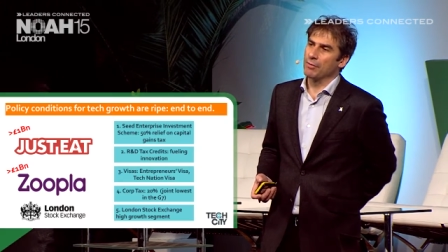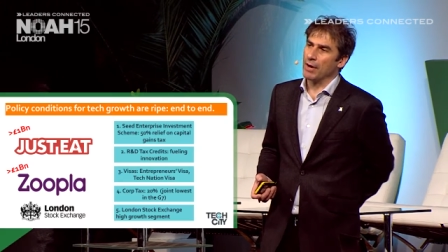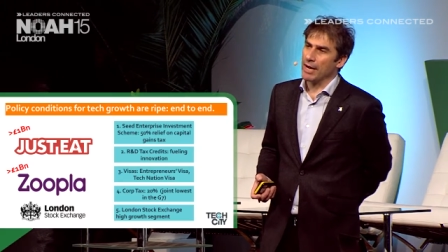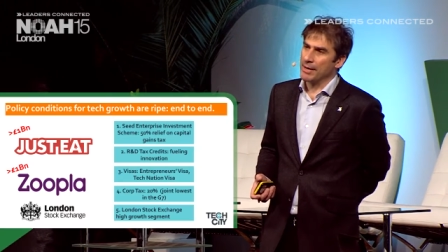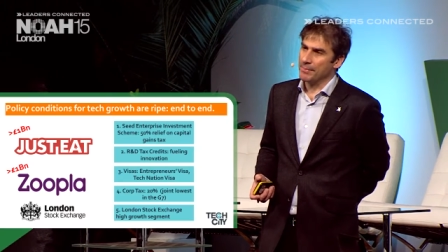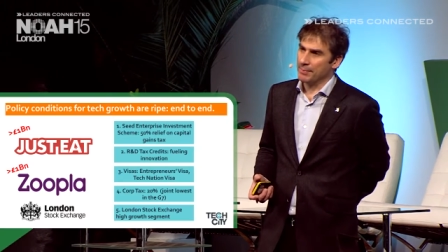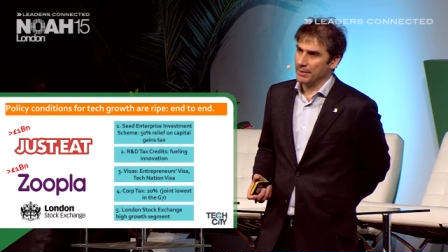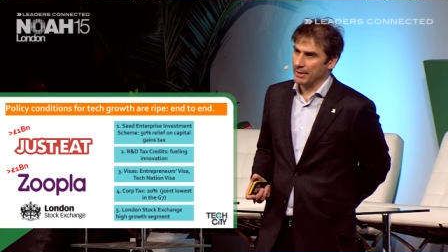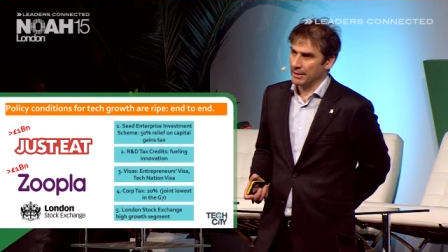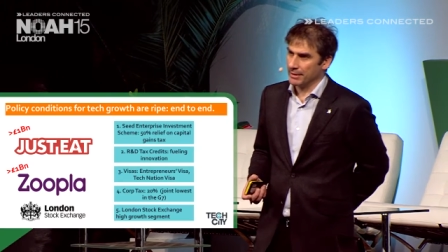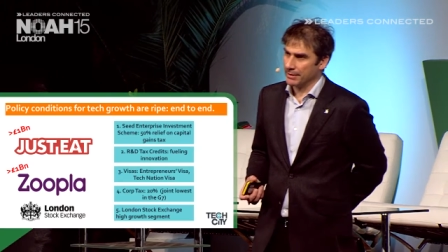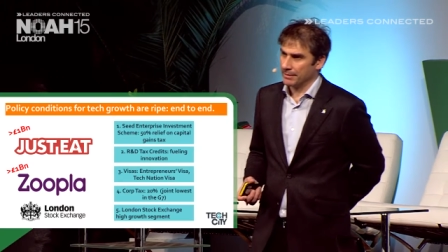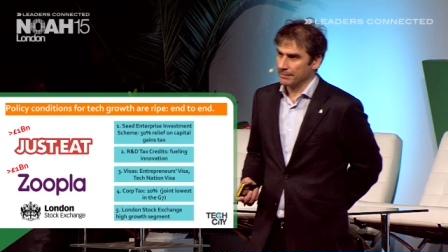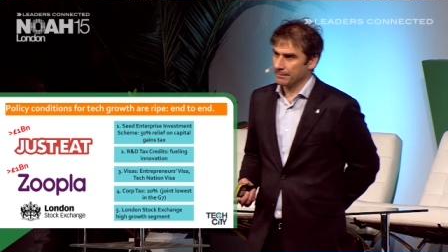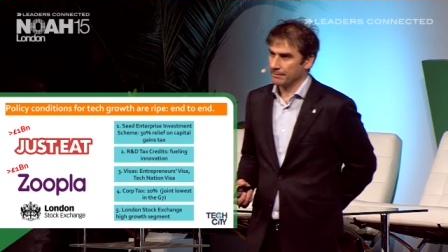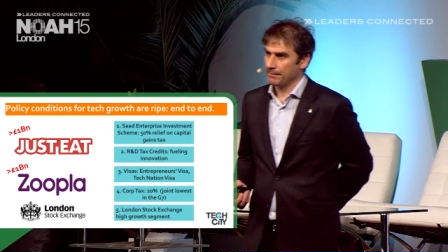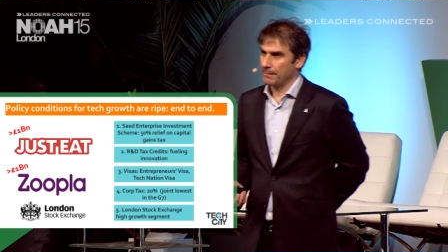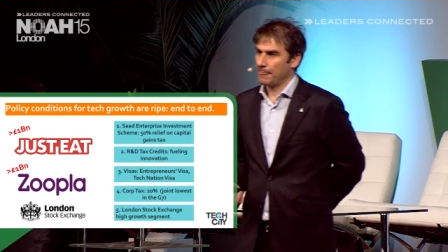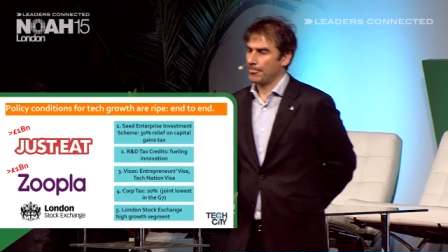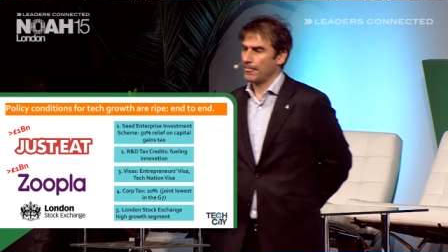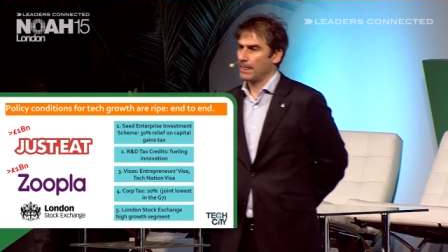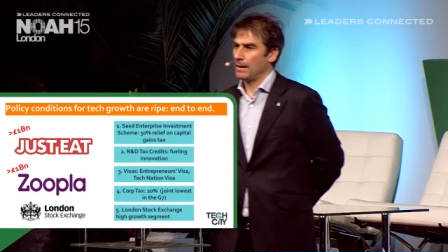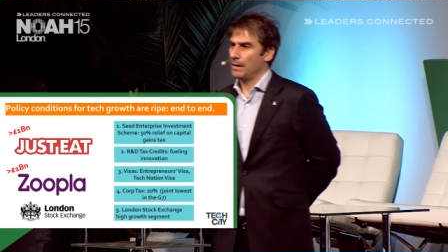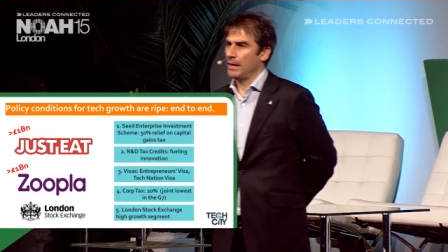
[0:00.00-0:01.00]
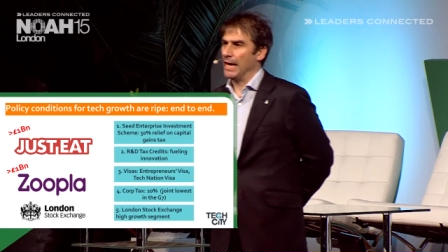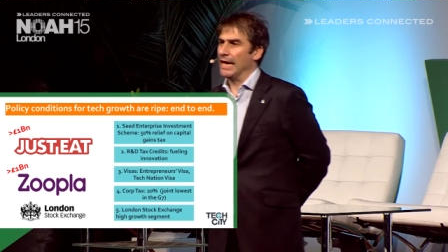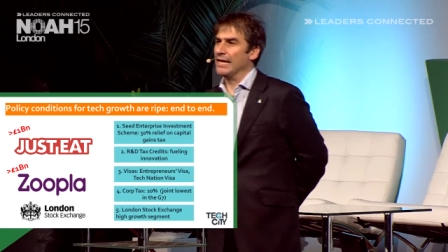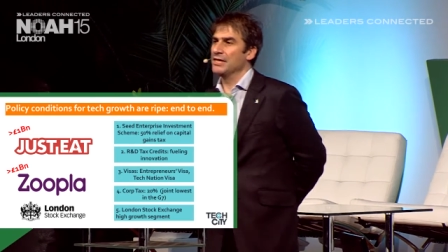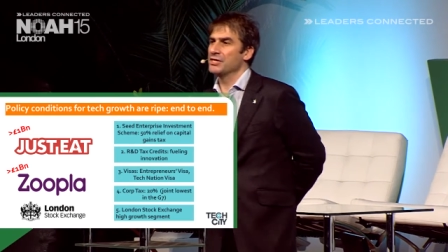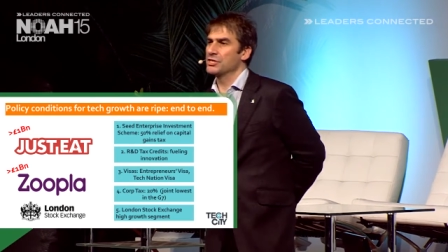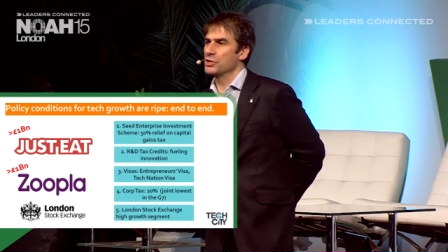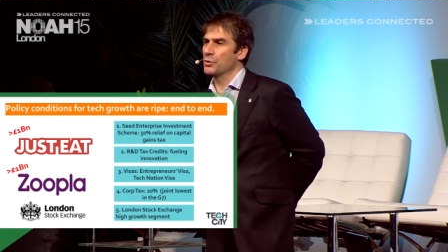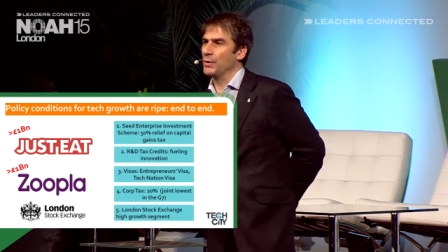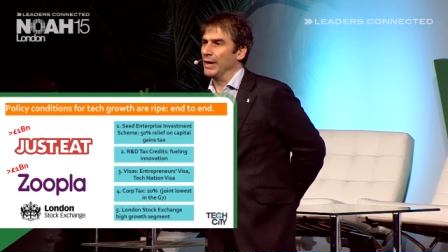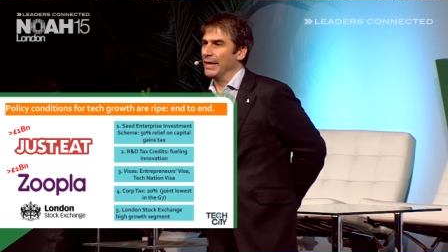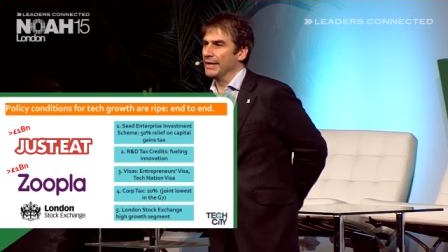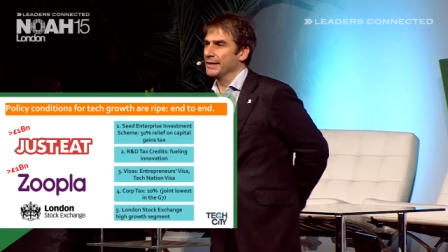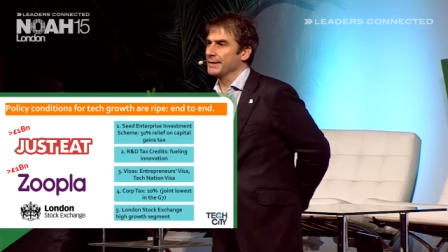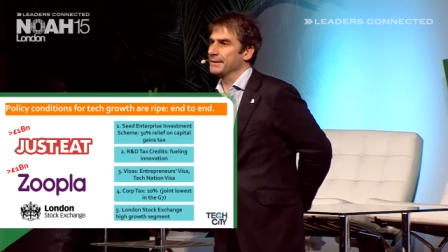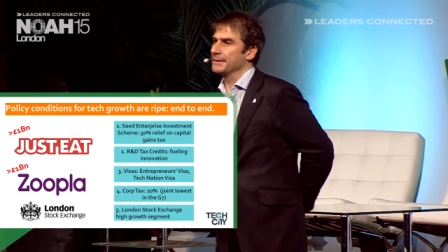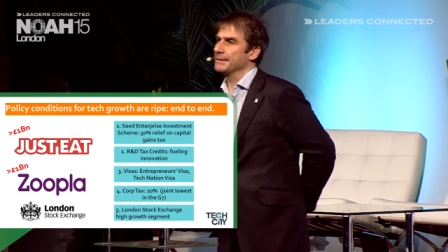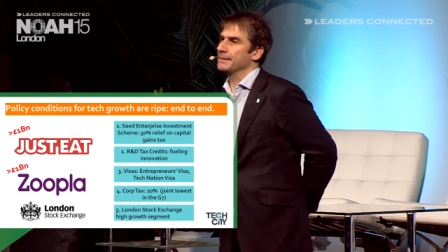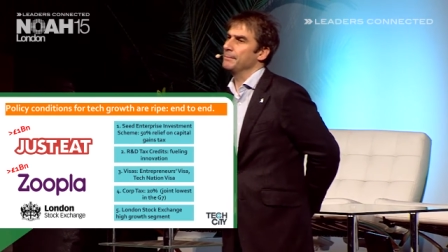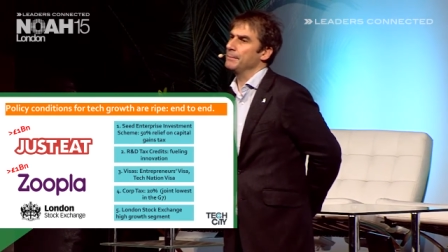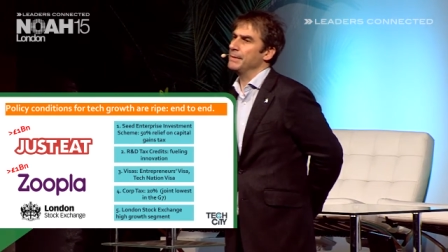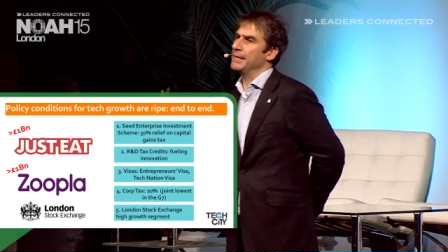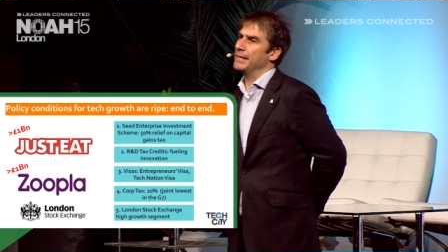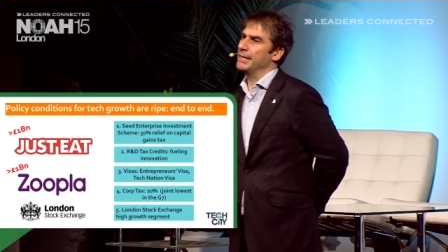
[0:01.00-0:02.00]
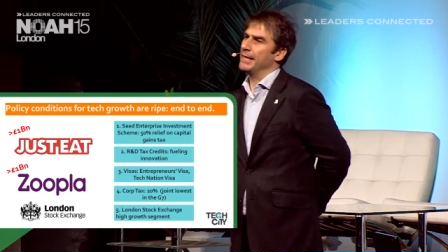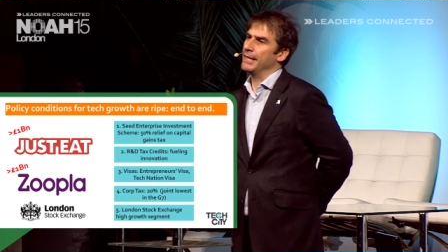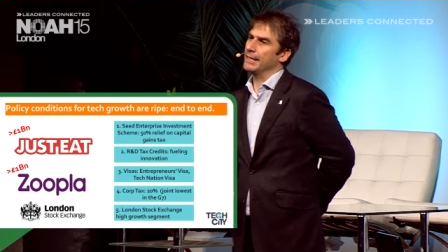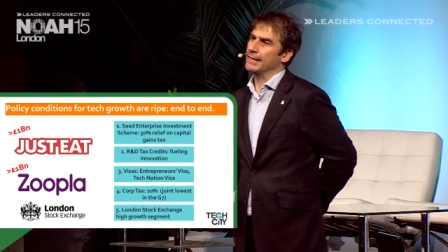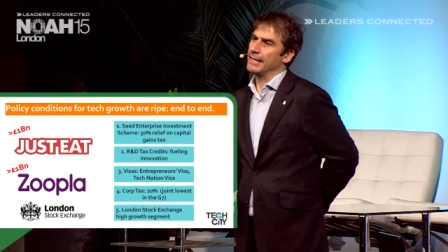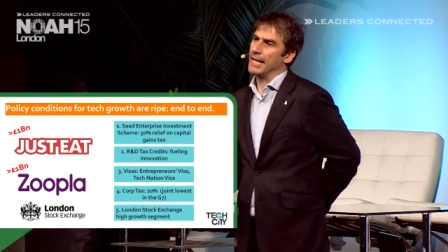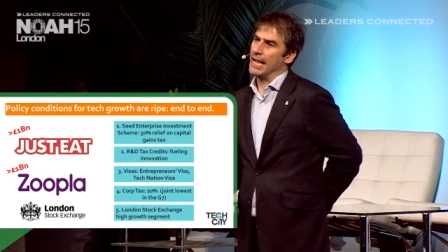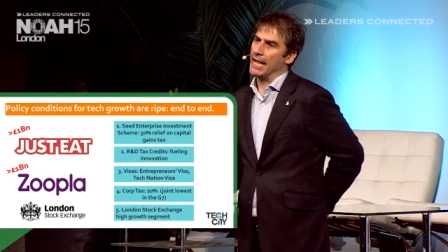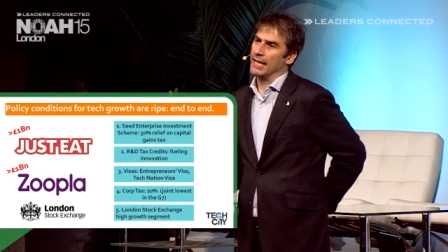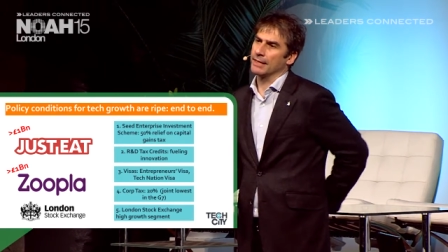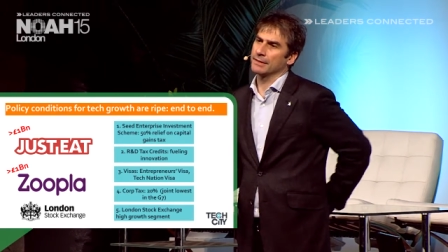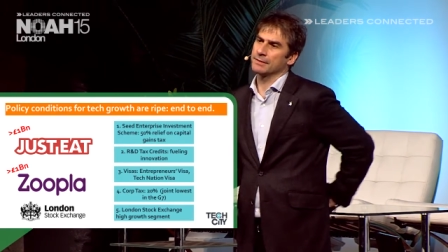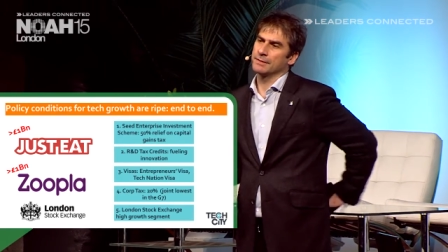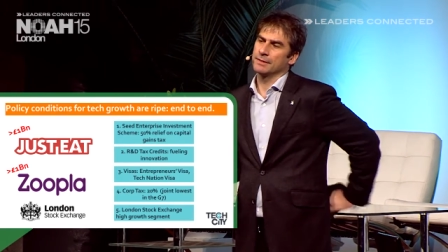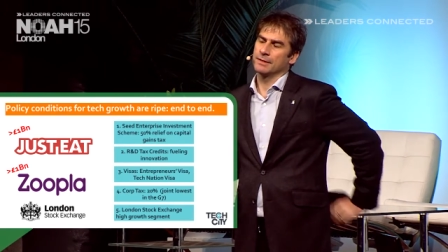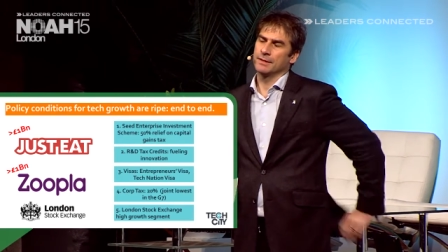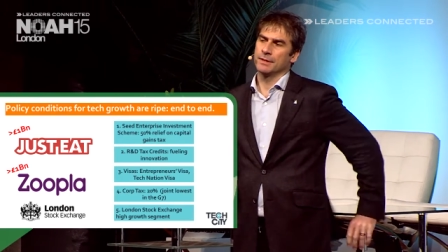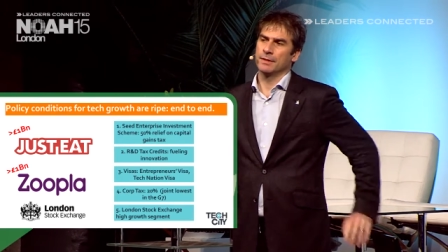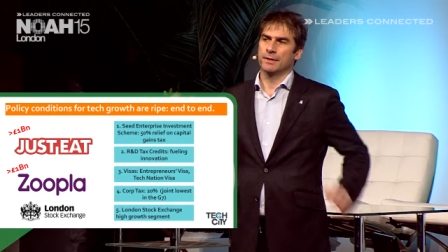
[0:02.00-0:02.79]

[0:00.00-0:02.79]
ripe here, end-to-end, meaning that